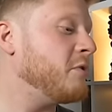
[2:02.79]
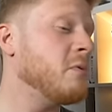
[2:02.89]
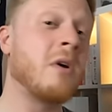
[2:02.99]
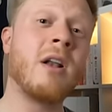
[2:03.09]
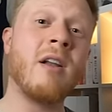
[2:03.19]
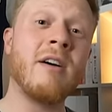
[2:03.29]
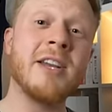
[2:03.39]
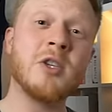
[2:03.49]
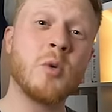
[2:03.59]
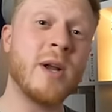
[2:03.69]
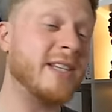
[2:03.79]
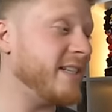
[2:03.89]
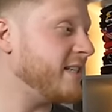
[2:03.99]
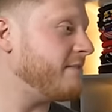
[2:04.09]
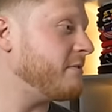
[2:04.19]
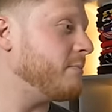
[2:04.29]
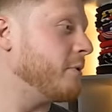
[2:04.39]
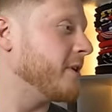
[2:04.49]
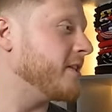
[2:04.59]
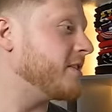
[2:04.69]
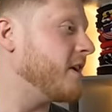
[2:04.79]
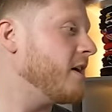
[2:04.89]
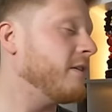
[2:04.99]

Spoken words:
2, Clyde, 27 points.